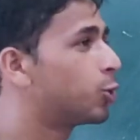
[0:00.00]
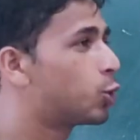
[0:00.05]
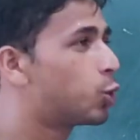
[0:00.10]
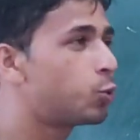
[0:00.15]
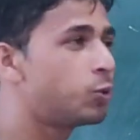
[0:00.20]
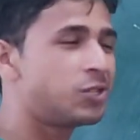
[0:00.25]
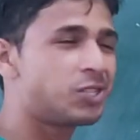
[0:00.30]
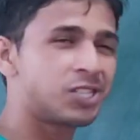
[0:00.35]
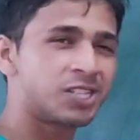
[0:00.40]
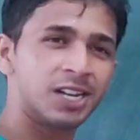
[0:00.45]

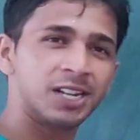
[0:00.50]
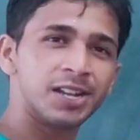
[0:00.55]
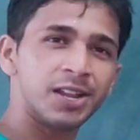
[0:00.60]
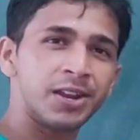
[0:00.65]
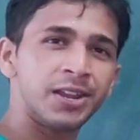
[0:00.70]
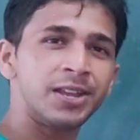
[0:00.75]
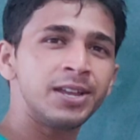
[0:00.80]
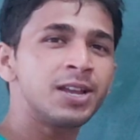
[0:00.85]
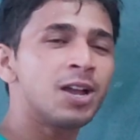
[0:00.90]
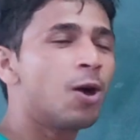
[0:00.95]
Through
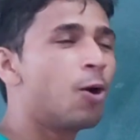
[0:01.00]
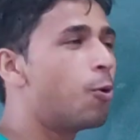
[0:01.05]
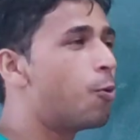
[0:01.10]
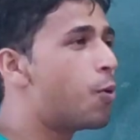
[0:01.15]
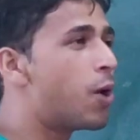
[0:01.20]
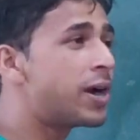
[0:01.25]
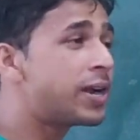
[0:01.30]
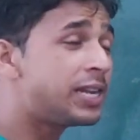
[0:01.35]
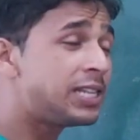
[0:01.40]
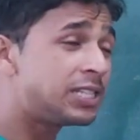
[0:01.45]
scattering,
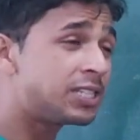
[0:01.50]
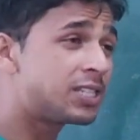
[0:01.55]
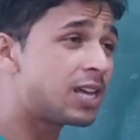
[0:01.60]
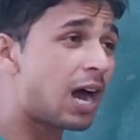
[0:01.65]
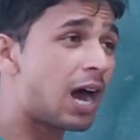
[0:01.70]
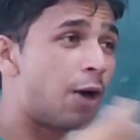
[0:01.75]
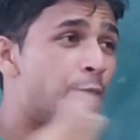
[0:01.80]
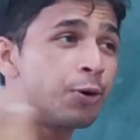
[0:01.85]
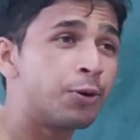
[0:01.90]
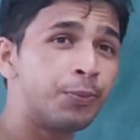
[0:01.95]
what is
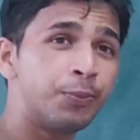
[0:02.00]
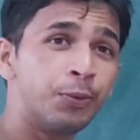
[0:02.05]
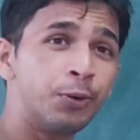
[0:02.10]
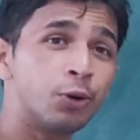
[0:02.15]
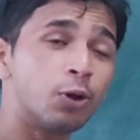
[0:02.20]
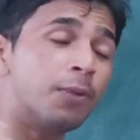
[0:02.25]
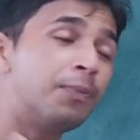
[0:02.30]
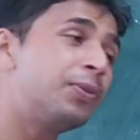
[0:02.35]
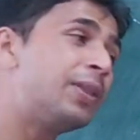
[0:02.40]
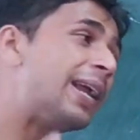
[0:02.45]
the
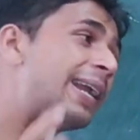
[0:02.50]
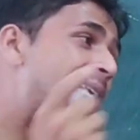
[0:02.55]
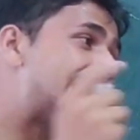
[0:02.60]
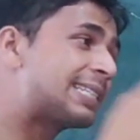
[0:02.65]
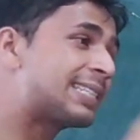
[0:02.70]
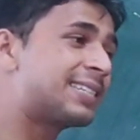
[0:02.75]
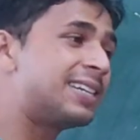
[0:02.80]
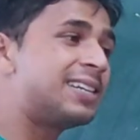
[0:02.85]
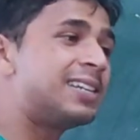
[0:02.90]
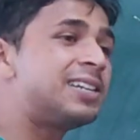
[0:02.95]
output of that
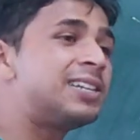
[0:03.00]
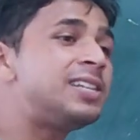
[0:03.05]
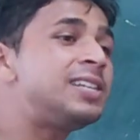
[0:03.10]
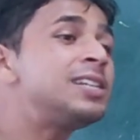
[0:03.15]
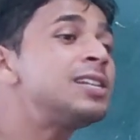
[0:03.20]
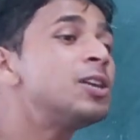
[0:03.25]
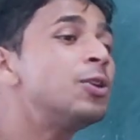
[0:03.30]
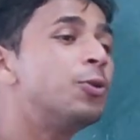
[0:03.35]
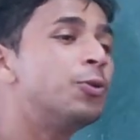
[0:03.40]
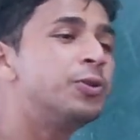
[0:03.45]

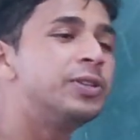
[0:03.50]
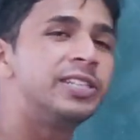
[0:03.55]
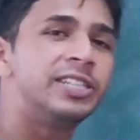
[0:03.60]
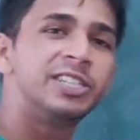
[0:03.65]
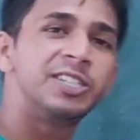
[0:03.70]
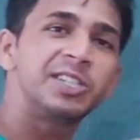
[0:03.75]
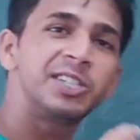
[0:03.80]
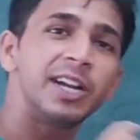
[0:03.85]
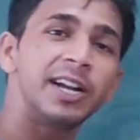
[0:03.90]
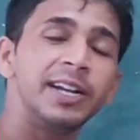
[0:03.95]
scattering? We
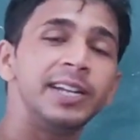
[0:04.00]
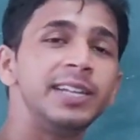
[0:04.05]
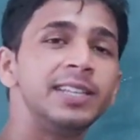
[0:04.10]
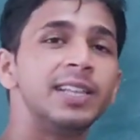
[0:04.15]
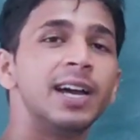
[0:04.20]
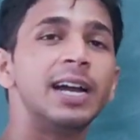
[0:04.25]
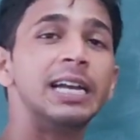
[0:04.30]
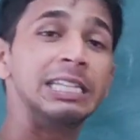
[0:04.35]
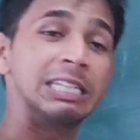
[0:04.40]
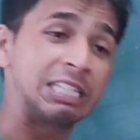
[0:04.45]
study
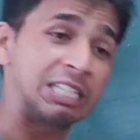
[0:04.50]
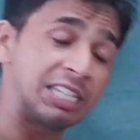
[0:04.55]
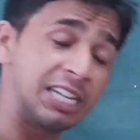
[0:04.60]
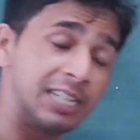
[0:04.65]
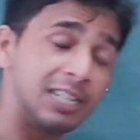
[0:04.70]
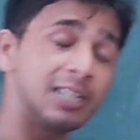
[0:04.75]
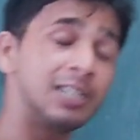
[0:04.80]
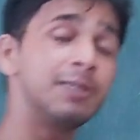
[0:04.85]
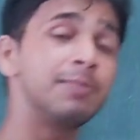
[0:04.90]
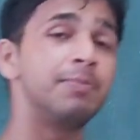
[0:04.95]
the
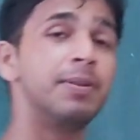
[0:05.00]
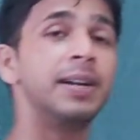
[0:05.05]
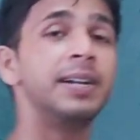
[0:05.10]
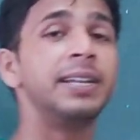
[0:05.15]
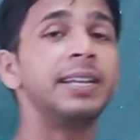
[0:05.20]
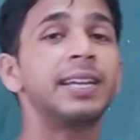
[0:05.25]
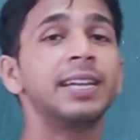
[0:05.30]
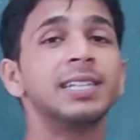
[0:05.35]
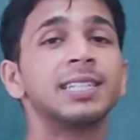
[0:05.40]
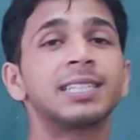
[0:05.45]
scattering
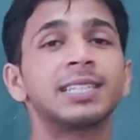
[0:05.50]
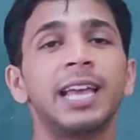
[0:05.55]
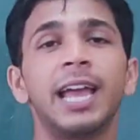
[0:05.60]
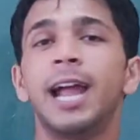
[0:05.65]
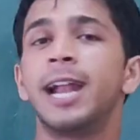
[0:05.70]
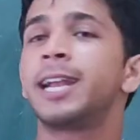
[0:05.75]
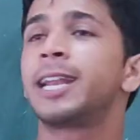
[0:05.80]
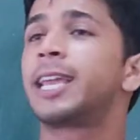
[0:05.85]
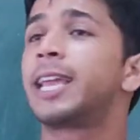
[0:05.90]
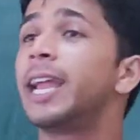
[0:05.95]
particles
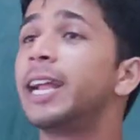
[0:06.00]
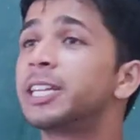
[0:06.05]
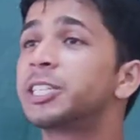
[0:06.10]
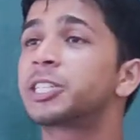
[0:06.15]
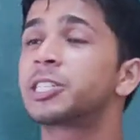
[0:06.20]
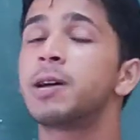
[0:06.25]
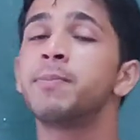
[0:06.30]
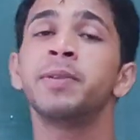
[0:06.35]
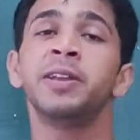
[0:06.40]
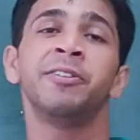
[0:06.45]
and get
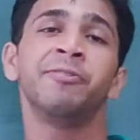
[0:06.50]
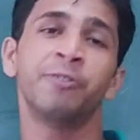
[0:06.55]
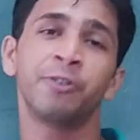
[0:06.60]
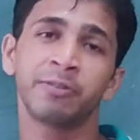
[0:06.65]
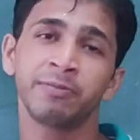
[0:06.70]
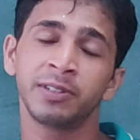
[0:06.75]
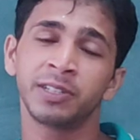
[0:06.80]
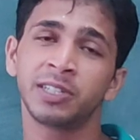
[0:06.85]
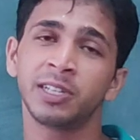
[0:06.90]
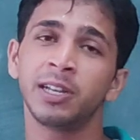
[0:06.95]
some
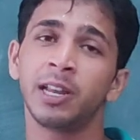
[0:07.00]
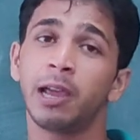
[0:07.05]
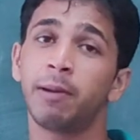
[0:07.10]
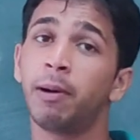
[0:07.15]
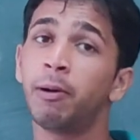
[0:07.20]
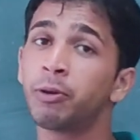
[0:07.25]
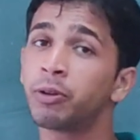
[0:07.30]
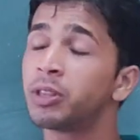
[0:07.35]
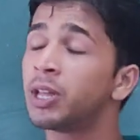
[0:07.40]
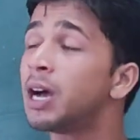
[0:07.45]
information
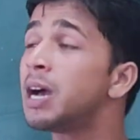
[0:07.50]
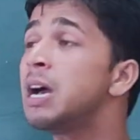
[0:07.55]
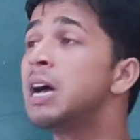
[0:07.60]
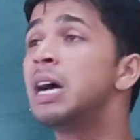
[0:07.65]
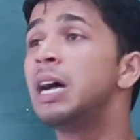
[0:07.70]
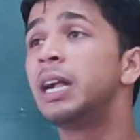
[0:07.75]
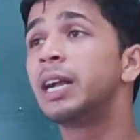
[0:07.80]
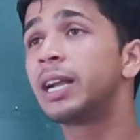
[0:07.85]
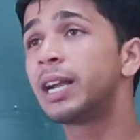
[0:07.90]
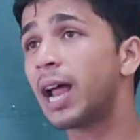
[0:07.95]
about the
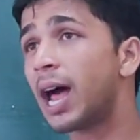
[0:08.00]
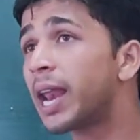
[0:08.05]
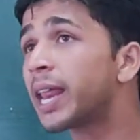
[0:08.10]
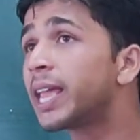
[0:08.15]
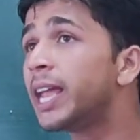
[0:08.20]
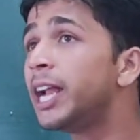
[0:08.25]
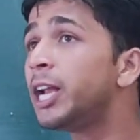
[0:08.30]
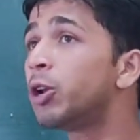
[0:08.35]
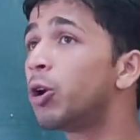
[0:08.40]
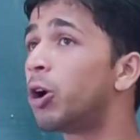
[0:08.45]

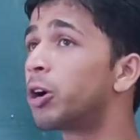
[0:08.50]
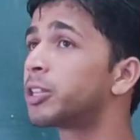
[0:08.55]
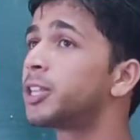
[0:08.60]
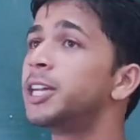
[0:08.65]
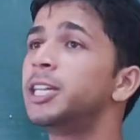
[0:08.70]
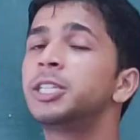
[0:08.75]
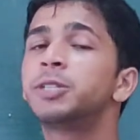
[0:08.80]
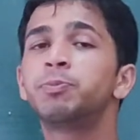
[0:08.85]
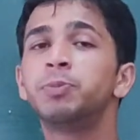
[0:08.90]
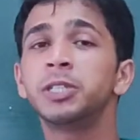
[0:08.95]
target or
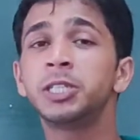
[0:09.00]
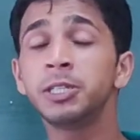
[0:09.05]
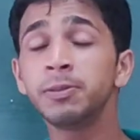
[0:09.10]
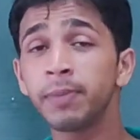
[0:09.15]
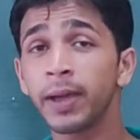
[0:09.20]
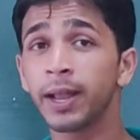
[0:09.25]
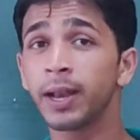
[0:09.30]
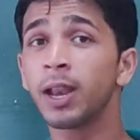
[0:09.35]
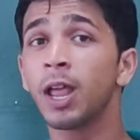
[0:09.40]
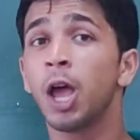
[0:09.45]
the
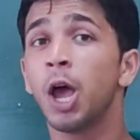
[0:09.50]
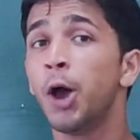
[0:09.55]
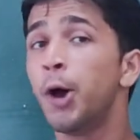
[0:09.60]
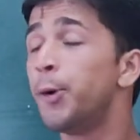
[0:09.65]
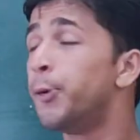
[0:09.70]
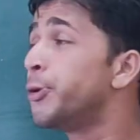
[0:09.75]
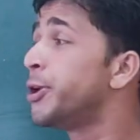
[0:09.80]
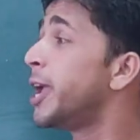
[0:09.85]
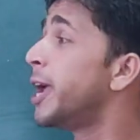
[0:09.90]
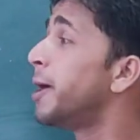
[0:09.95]
specimen
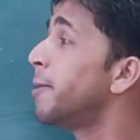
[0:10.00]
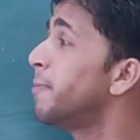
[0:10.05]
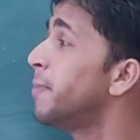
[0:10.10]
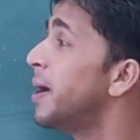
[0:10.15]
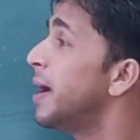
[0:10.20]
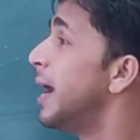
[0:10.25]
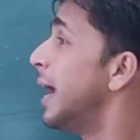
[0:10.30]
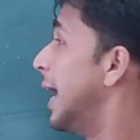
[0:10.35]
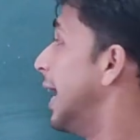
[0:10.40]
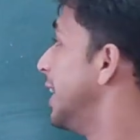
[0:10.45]
we have
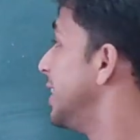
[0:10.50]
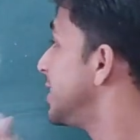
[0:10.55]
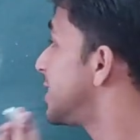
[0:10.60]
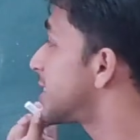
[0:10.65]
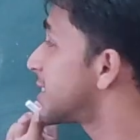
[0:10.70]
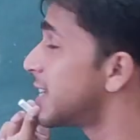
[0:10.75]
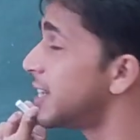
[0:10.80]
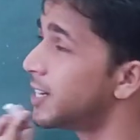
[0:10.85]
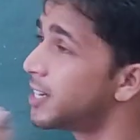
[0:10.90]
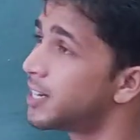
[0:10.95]

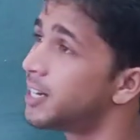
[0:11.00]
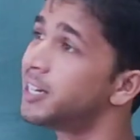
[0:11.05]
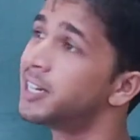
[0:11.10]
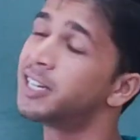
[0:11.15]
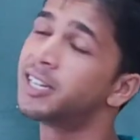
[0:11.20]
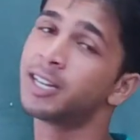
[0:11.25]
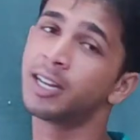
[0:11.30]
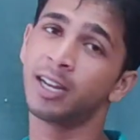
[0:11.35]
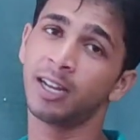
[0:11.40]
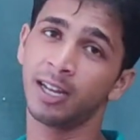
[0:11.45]
scattered
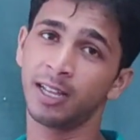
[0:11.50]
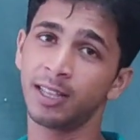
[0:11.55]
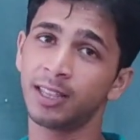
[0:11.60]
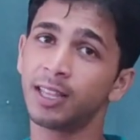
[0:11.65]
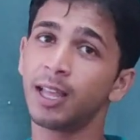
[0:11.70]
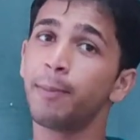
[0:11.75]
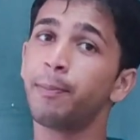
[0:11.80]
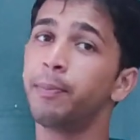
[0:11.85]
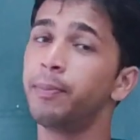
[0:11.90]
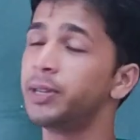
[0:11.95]

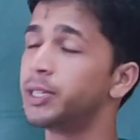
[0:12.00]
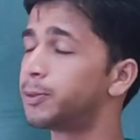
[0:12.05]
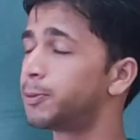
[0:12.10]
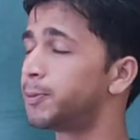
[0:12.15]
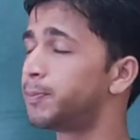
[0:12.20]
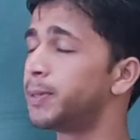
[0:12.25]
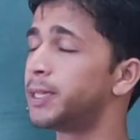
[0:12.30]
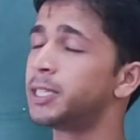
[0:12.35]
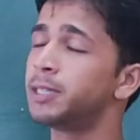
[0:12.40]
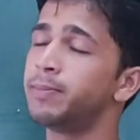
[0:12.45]
the
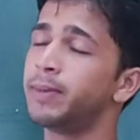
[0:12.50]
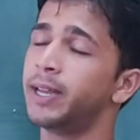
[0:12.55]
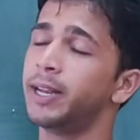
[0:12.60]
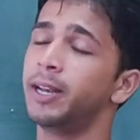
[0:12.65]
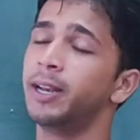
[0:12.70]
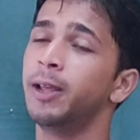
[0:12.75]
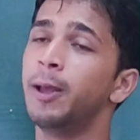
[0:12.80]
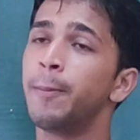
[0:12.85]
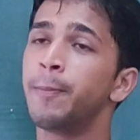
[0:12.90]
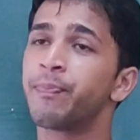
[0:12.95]

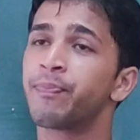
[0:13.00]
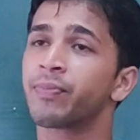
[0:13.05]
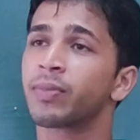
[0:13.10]
specimen.